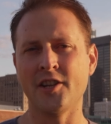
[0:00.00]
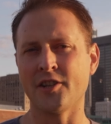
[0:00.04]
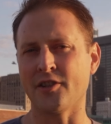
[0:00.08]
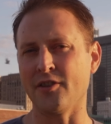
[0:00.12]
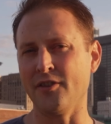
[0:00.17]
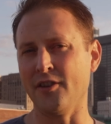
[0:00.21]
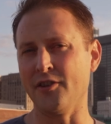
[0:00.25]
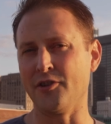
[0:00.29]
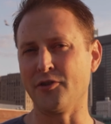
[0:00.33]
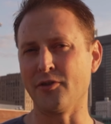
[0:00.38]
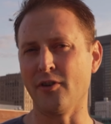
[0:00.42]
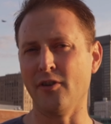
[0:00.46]
So
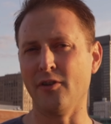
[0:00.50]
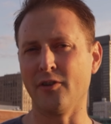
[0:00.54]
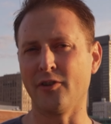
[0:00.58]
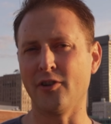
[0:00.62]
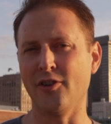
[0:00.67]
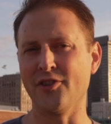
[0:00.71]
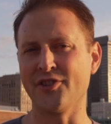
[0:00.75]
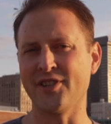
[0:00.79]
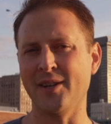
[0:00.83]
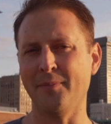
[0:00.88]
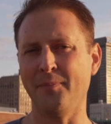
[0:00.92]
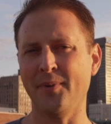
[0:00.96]
the drone
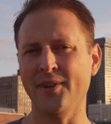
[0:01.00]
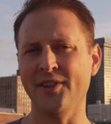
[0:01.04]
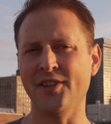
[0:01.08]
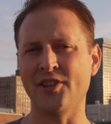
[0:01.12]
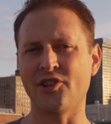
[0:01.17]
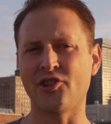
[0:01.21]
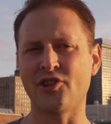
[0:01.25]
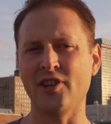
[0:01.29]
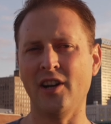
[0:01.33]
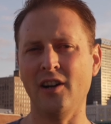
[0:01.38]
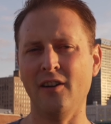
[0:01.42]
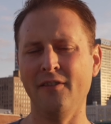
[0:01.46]
goes up on the
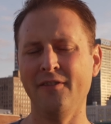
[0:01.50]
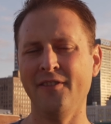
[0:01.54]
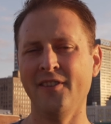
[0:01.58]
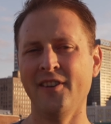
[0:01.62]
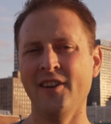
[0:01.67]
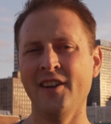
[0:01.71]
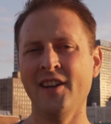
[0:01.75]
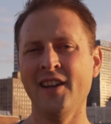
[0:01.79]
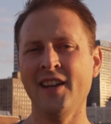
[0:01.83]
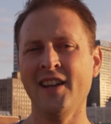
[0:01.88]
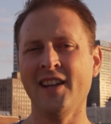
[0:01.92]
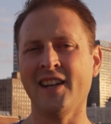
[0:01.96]
shelf,
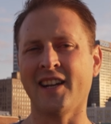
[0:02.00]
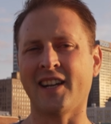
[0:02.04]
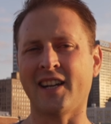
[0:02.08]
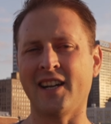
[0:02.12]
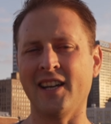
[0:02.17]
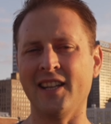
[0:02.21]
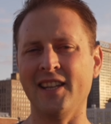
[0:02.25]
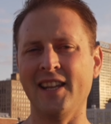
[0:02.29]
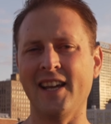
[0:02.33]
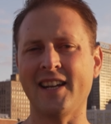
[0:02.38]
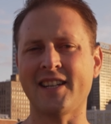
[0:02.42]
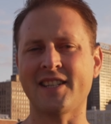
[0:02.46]

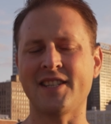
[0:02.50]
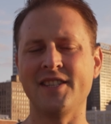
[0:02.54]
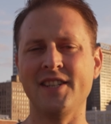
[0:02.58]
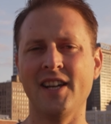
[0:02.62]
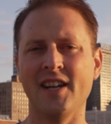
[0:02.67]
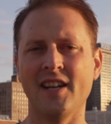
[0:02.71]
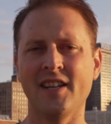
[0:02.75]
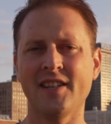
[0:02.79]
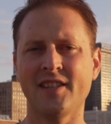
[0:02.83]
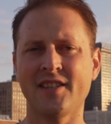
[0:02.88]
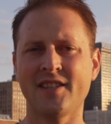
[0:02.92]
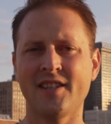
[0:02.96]
collects
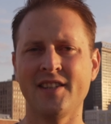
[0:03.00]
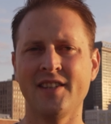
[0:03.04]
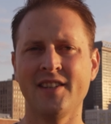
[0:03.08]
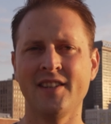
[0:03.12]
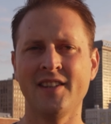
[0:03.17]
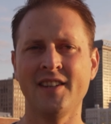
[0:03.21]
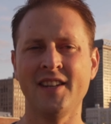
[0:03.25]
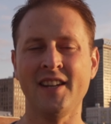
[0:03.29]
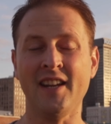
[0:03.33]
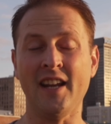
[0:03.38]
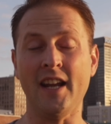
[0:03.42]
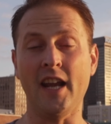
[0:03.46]
dust,
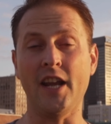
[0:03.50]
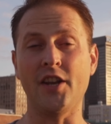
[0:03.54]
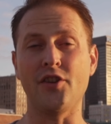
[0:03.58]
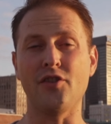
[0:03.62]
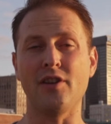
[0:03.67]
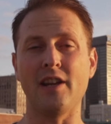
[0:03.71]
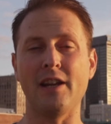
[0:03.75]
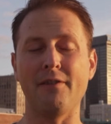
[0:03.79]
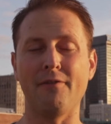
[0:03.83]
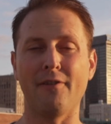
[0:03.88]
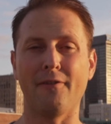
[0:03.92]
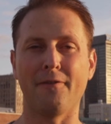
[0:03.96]
and you
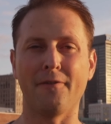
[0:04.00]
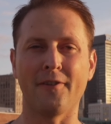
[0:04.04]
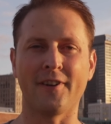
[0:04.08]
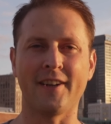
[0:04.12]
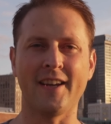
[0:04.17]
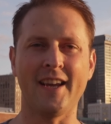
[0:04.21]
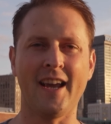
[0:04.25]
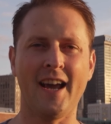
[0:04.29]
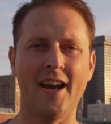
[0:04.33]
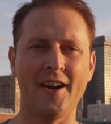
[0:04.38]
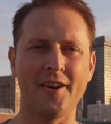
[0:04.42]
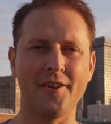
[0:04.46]
even
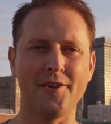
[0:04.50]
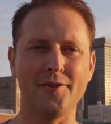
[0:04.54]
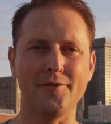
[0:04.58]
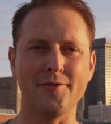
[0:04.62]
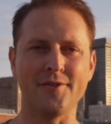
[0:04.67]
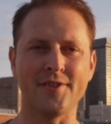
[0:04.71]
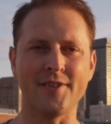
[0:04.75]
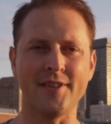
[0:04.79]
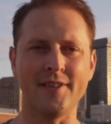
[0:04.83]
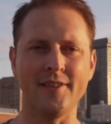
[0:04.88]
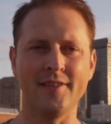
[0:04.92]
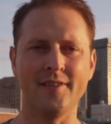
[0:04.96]
forget how to
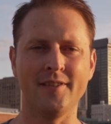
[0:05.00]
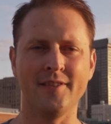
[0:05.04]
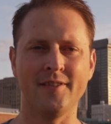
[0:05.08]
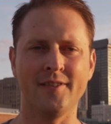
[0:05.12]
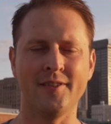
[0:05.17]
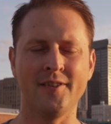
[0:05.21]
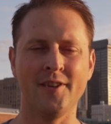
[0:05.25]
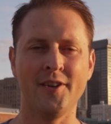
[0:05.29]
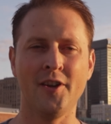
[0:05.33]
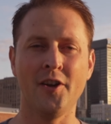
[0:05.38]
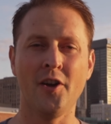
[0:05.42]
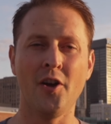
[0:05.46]
use it.
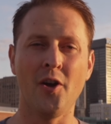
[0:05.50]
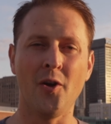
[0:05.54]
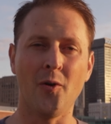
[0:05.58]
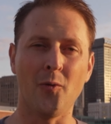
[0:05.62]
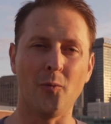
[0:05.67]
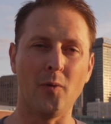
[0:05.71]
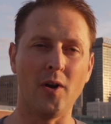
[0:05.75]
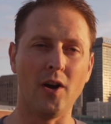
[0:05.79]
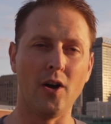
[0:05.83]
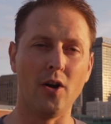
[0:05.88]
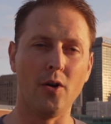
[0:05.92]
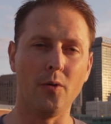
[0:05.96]

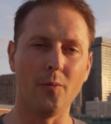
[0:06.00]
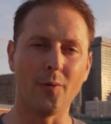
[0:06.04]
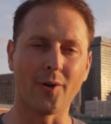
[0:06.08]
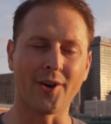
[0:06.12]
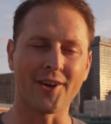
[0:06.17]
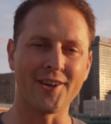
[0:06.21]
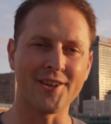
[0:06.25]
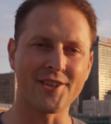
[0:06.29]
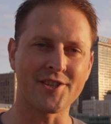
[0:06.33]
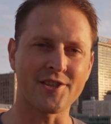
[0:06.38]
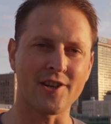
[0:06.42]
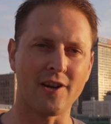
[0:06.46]
Well, we're
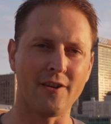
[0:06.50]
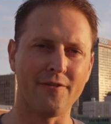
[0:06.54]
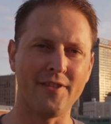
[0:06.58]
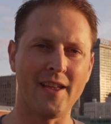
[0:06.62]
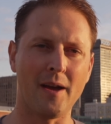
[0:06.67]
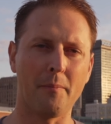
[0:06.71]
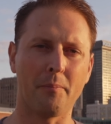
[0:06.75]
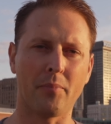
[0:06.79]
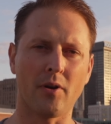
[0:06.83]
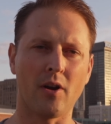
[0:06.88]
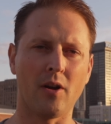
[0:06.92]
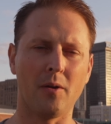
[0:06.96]
gonna solve
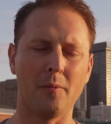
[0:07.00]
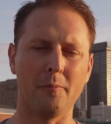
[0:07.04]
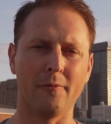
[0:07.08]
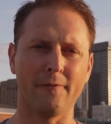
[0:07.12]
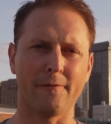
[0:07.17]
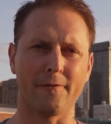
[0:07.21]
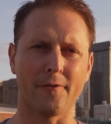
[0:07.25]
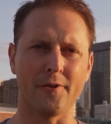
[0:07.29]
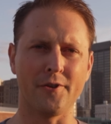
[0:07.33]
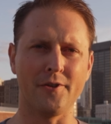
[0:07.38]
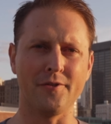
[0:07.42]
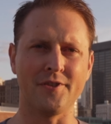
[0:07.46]
that problem
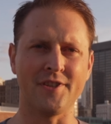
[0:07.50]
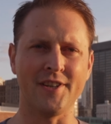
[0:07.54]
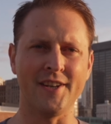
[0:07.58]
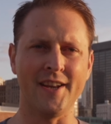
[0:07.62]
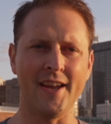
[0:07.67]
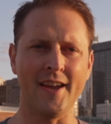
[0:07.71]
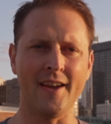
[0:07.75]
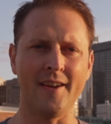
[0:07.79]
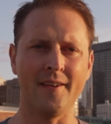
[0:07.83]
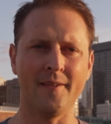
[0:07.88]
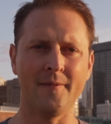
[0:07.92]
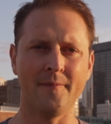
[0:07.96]
for you
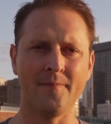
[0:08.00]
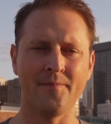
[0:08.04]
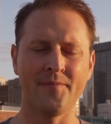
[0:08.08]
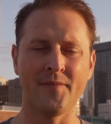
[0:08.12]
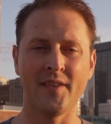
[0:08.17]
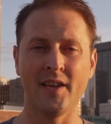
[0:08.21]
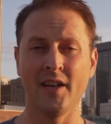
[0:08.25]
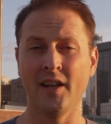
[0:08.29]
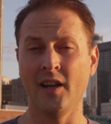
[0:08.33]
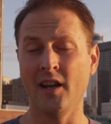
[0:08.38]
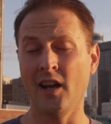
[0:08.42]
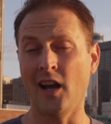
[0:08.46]
today.
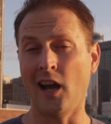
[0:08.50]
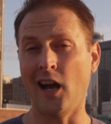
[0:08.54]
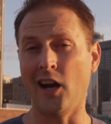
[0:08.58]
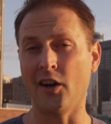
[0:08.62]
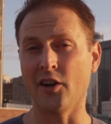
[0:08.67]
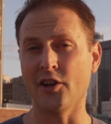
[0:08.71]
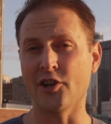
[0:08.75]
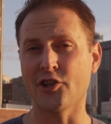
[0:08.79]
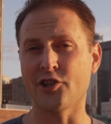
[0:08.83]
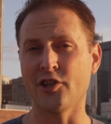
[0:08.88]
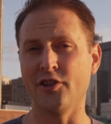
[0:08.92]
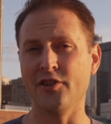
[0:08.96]
I'm
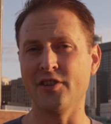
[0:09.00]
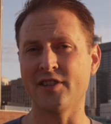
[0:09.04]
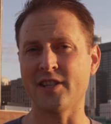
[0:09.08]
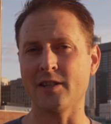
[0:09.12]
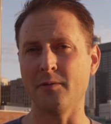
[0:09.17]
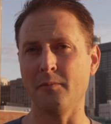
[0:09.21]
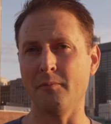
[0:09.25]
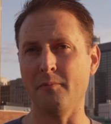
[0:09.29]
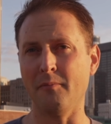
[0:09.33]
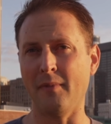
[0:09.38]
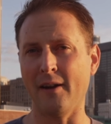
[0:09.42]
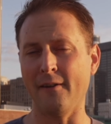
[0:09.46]
gonna show you
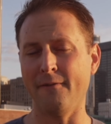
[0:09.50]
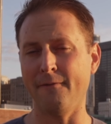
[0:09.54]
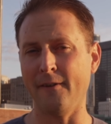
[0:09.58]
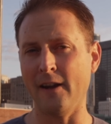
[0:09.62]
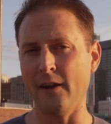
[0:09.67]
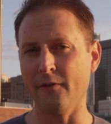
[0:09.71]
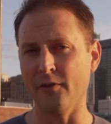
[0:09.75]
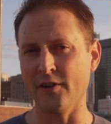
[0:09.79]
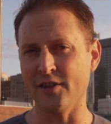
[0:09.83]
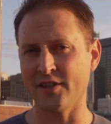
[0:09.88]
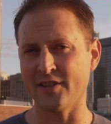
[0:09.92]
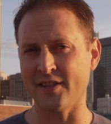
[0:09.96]
some of my
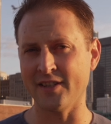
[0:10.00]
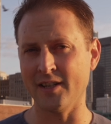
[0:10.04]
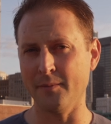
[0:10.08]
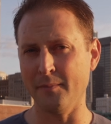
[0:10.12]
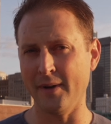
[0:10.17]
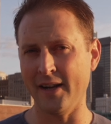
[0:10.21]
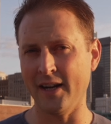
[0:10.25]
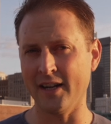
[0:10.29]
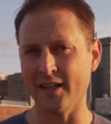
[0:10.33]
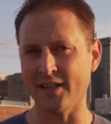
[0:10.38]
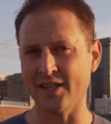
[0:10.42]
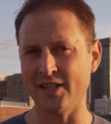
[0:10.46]
favorite
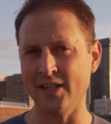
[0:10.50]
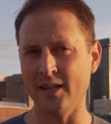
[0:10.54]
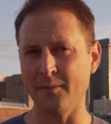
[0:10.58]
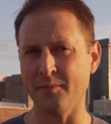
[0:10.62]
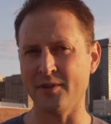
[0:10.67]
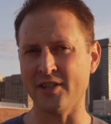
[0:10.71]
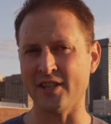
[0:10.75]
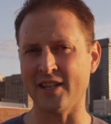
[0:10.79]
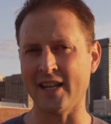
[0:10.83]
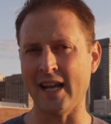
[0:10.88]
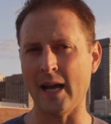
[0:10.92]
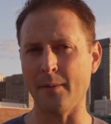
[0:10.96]
cinematic
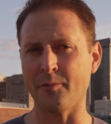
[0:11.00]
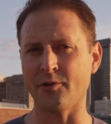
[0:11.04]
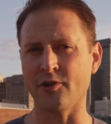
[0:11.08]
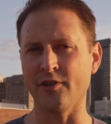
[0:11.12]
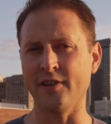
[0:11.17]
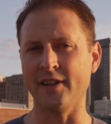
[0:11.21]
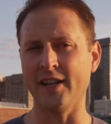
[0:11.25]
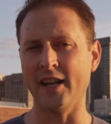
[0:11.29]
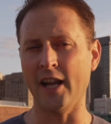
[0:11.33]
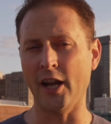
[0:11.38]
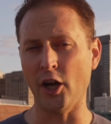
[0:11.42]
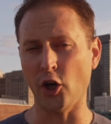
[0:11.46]
tips to
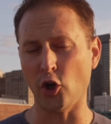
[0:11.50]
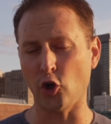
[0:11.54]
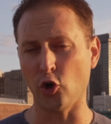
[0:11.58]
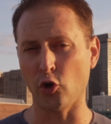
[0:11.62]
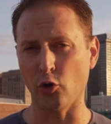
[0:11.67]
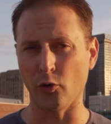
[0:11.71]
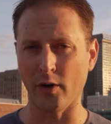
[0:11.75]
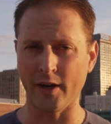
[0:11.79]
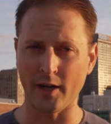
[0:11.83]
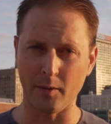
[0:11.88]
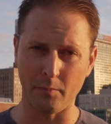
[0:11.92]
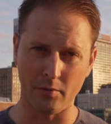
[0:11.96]
capturing
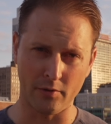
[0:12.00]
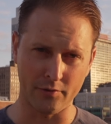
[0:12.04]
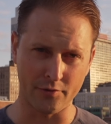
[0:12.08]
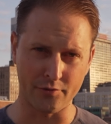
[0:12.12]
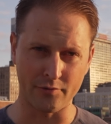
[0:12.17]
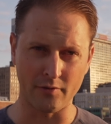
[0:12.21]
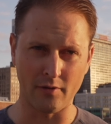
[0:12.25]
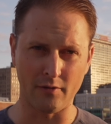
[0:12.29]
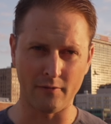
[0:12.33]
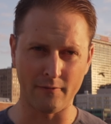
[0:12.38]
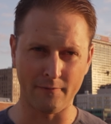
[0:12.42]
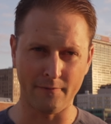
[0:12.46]
incredible
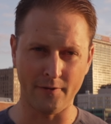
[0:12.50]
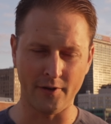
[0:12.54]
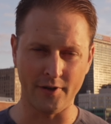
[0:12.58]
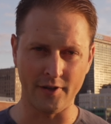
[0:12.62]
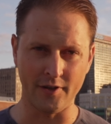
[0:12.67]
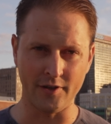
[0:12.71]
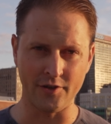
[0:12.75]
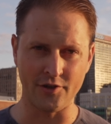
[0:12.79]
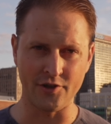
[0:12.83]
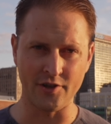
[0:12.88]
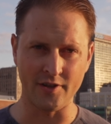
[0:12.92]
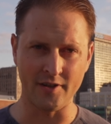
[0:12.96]
drone
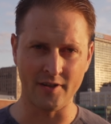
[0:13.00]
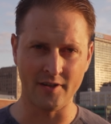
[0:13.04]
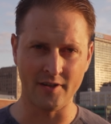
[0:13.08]
footage.